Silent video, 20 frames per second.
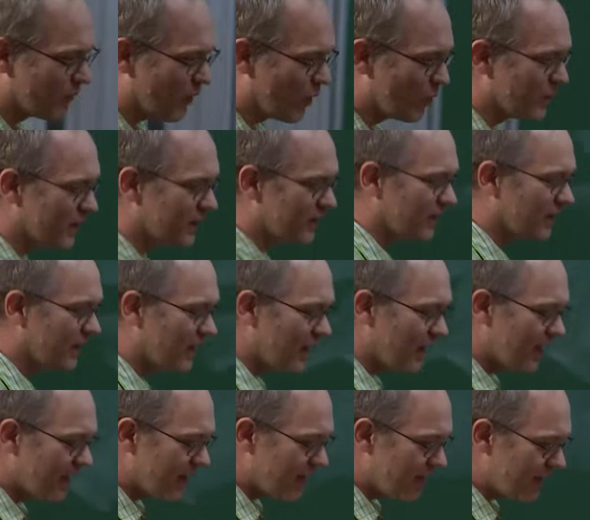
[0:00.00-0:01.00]
a moment,
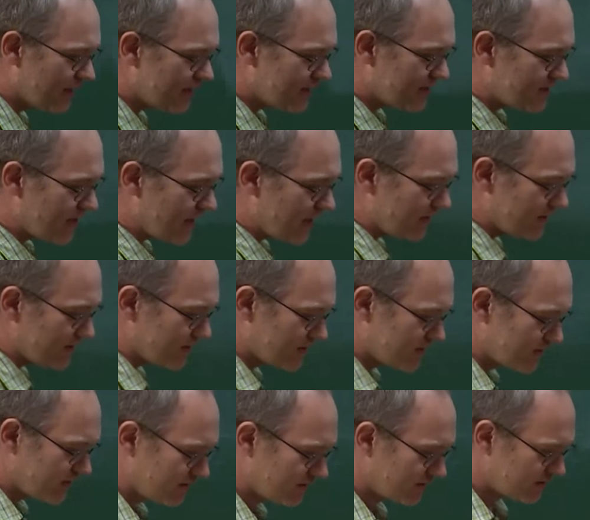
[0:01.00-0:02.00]
in a
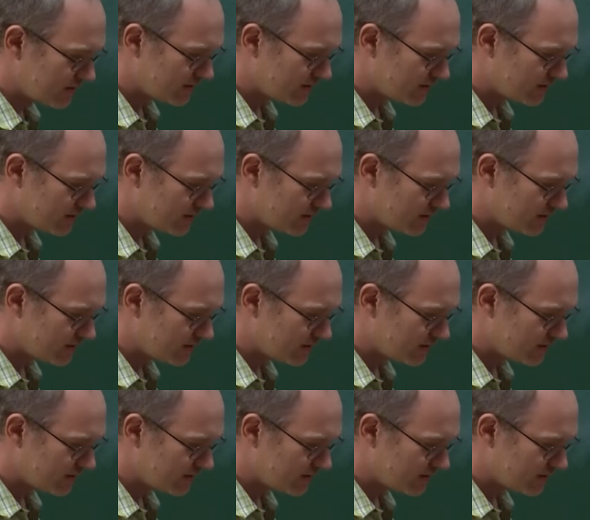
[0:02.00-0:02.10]
sense,